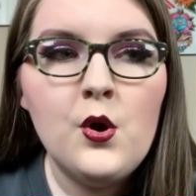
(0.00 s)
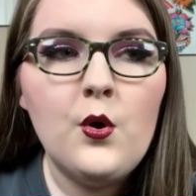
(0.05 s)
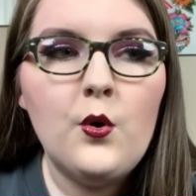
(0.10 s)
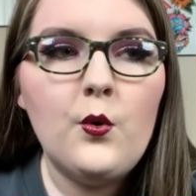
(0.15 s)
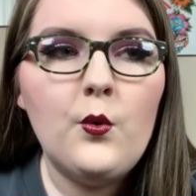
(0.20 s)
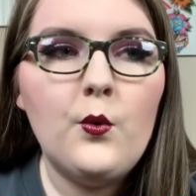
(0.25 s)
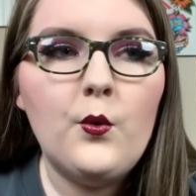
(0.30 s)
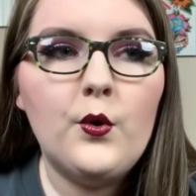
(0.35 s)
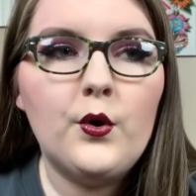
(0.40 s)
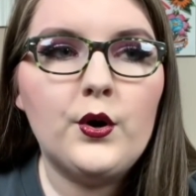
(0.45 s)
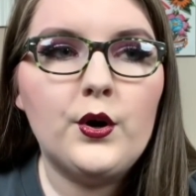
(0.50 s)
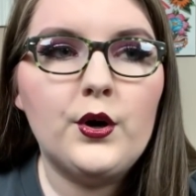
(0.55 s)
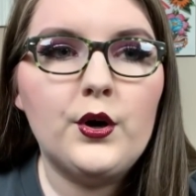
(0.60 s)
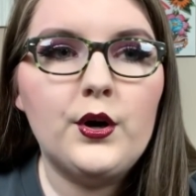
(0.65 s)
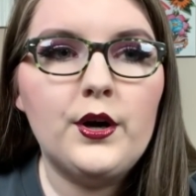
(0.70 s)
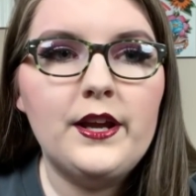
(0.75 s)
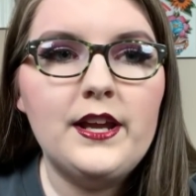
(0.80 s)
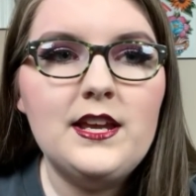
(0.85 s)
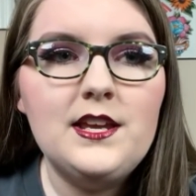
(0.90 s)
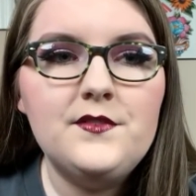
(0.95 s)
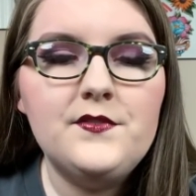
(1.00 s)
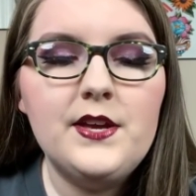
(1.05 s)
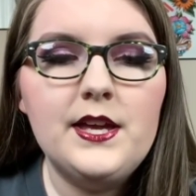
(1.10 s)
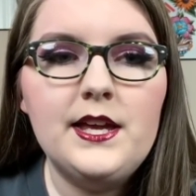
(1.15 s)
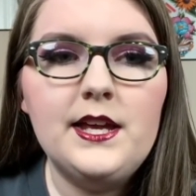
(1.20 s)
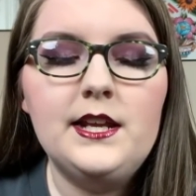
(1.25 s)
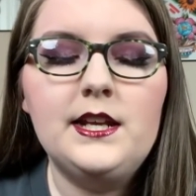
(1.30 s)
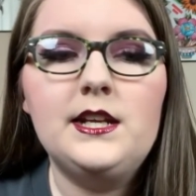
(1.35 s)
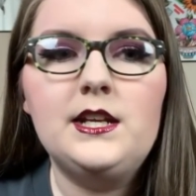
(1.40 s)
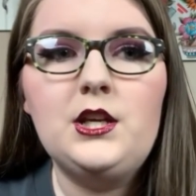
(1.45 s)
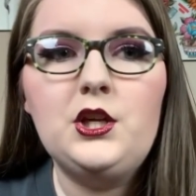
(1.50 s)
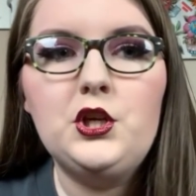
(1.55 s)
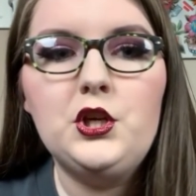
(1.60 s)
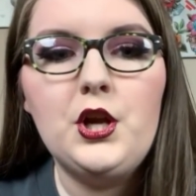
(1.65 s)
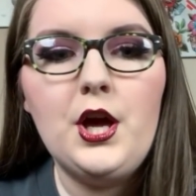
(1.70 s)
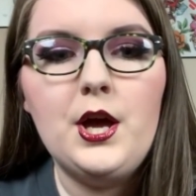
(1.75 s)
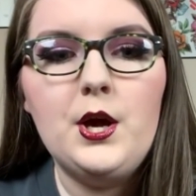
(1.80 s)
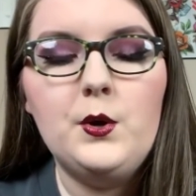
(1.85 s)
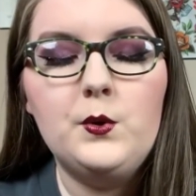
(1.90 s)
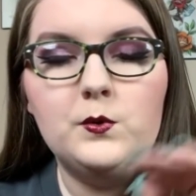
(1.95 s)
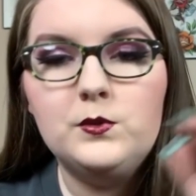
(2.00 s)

or even, you know,